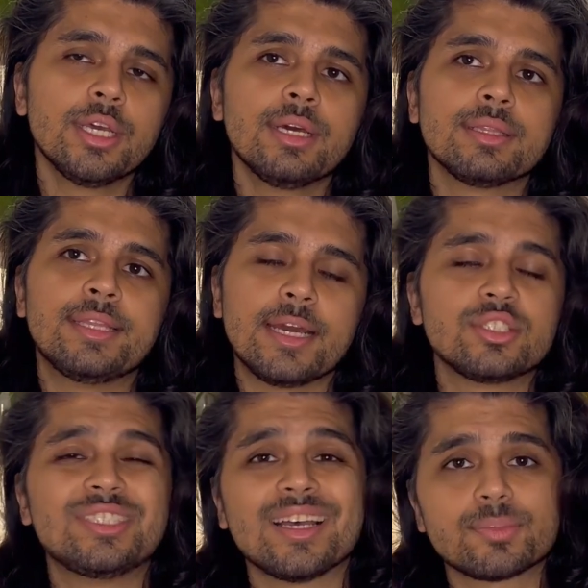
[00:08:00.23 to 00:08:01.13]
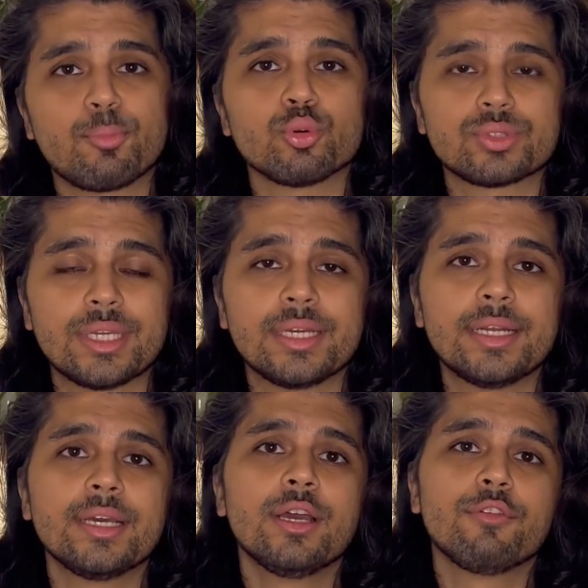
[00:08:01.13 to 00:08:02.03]
they are just posting
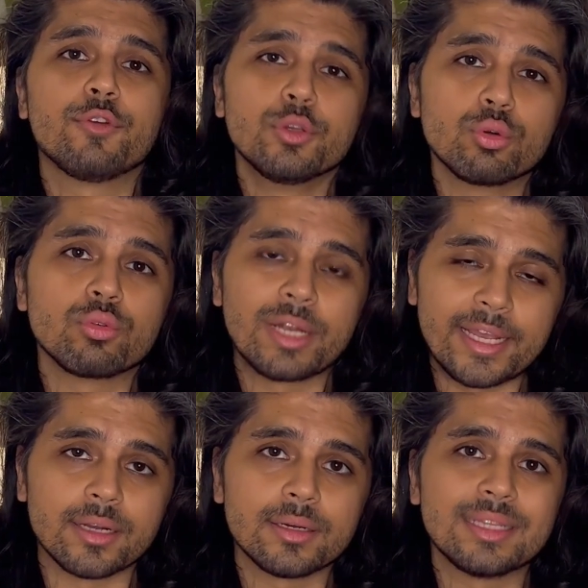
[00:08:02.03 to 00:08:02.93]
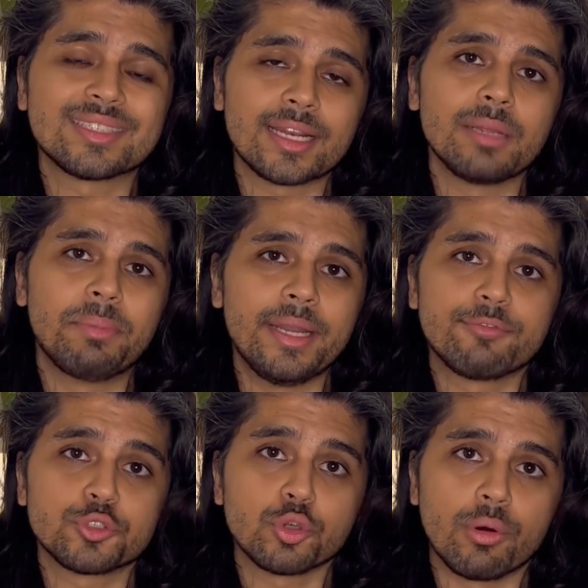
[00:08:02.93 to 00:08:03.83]
it for you to click. It's a clickbait
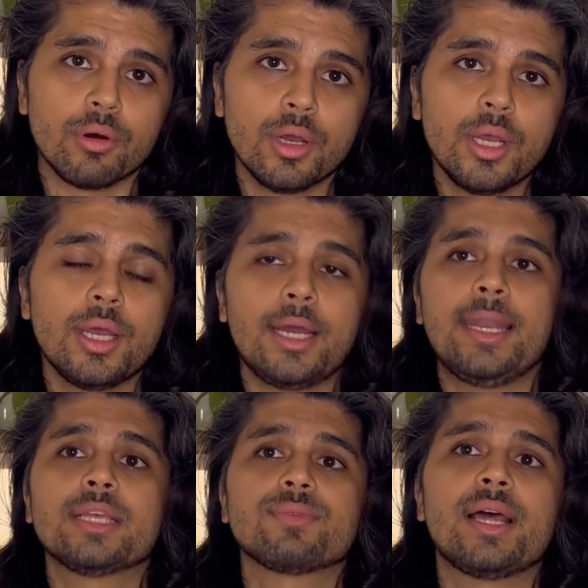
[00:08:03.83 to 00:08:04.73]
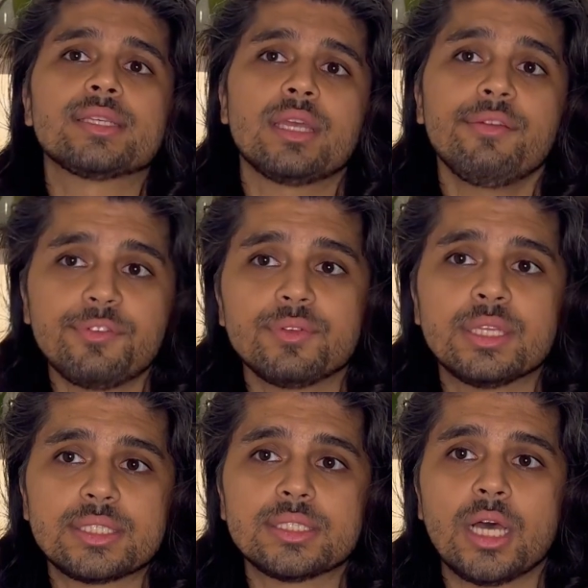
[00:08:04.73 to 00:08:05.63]
for sure. And as well as, if
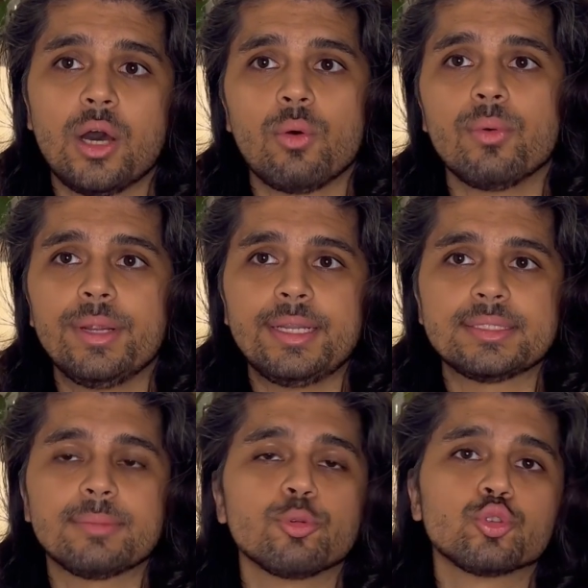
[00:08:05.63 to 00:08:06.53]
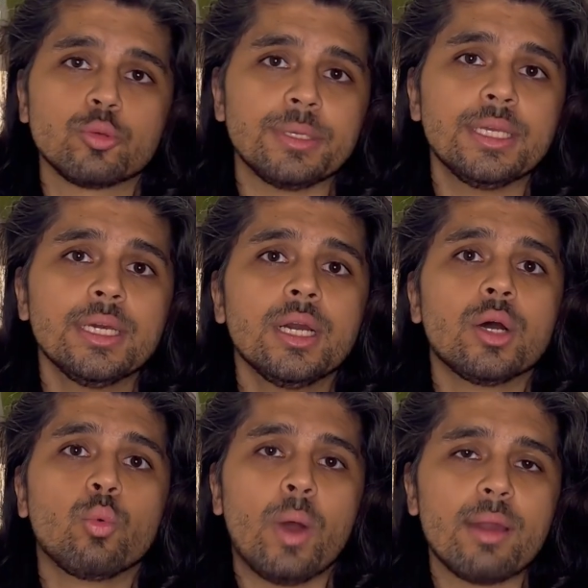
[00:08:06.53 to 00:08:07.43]
this is how it is supposed to be,
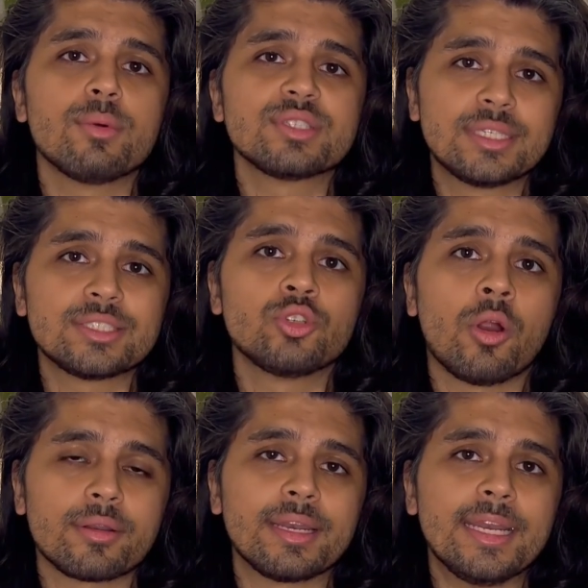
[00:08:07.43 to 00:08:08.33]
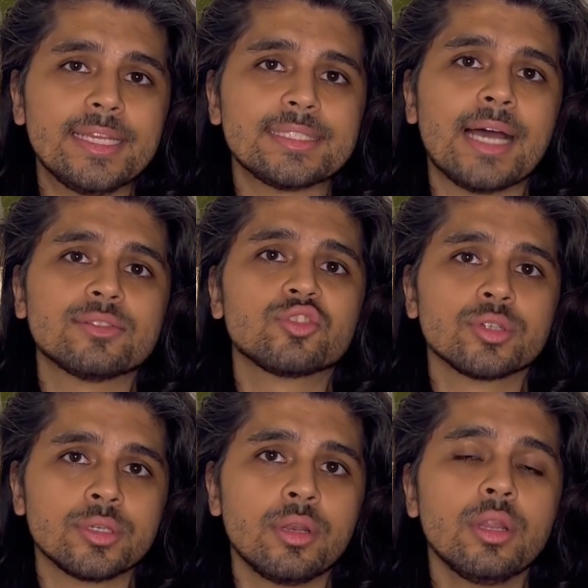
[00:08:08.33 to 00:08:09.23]
why was this not released as a
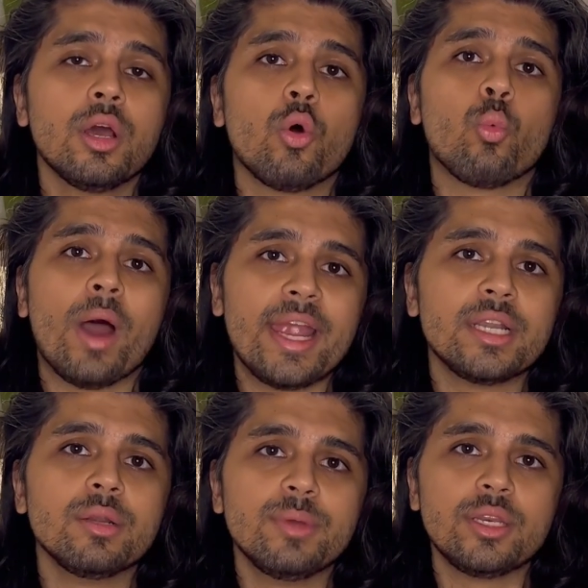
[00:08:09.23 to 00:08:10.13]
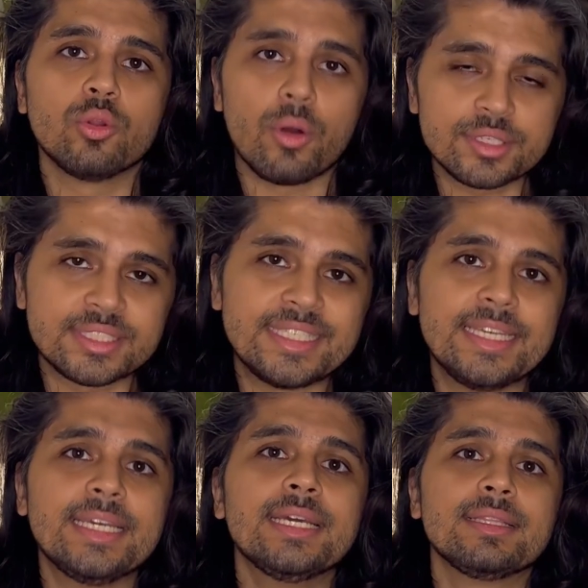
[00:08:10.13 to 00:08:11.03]
journal? Why did we not
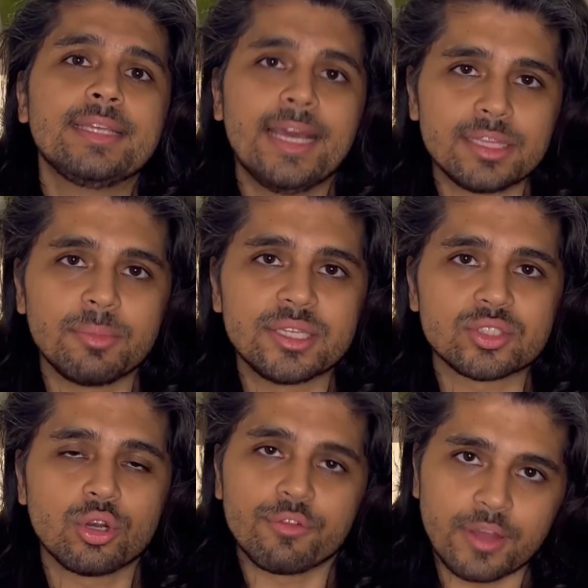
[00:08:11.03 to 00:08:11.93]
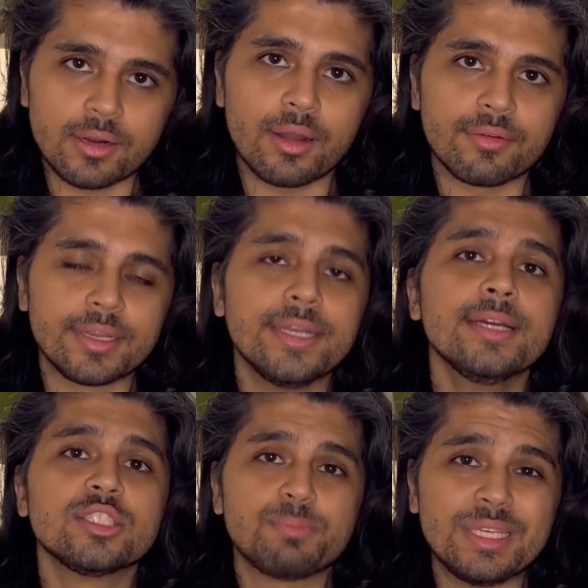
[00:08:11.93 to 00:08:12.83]
see the health minister of our country
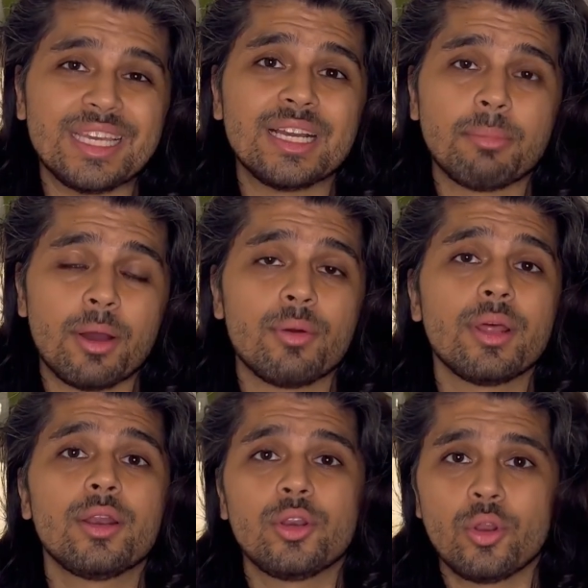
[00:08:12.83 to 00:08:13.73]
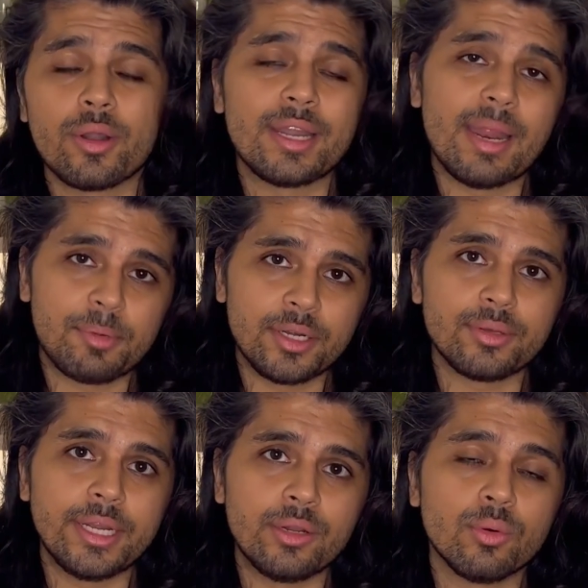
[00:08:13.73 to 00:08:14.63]
speaking about not adapting to
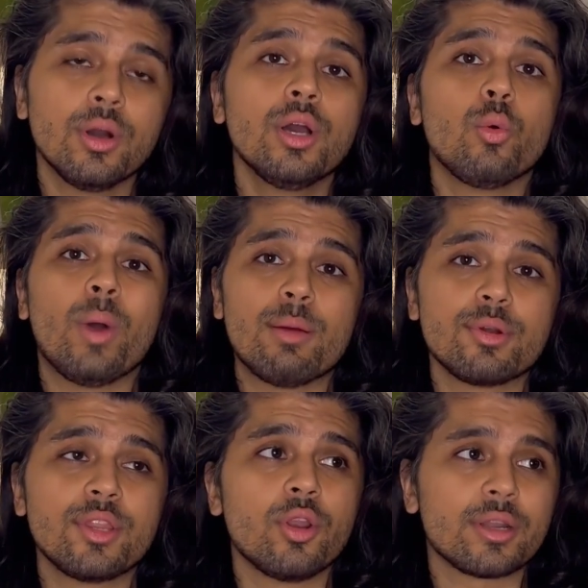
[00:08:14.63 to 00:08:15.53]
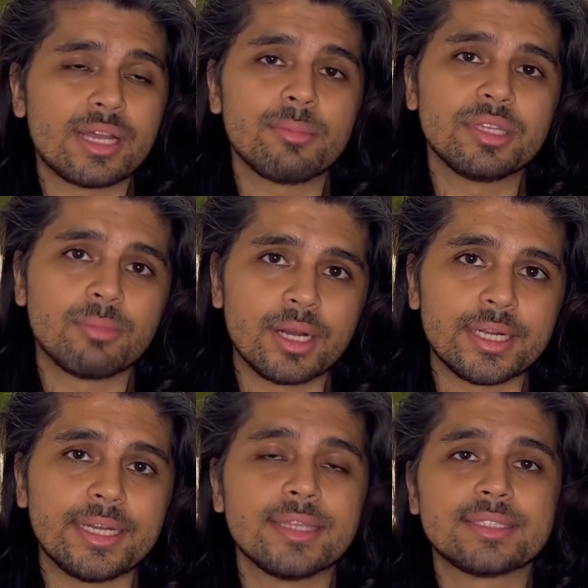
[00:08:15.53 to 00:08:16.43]
keto? Why would they not come in the
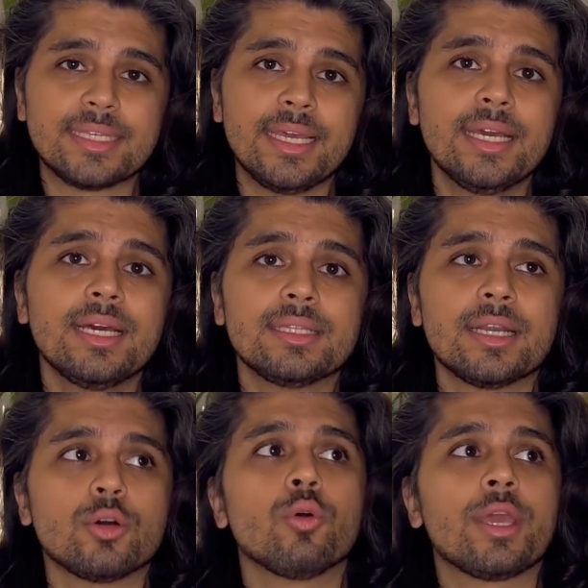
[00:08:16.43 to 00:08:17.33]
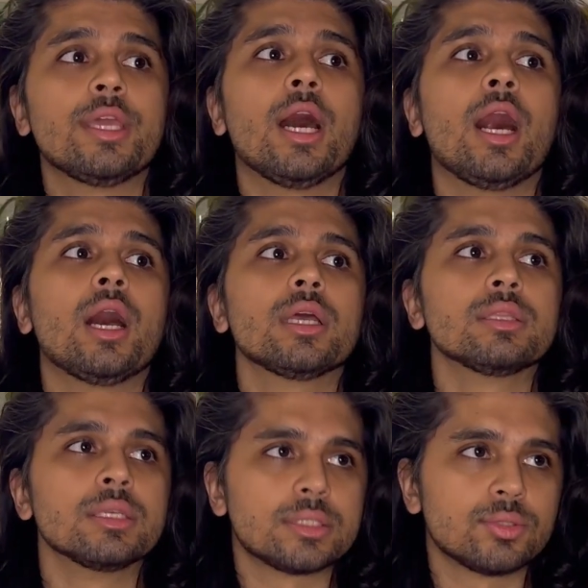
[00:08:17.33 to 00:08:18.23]
market and say that, okay, yeah,
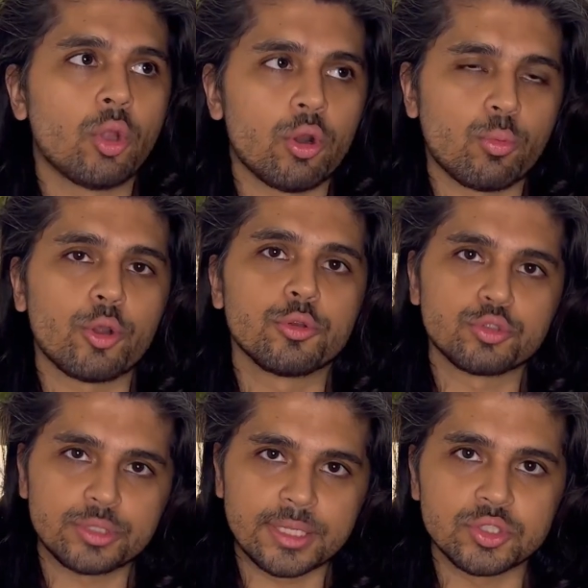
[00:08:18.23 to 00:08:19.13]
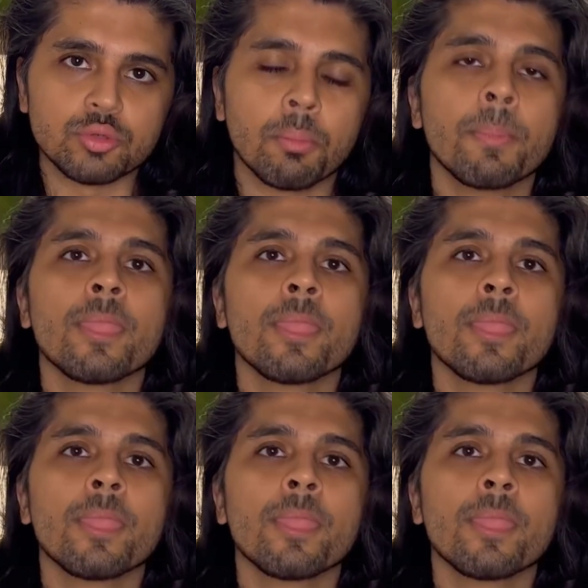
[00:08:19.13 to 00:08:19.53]
this is not what you should consume?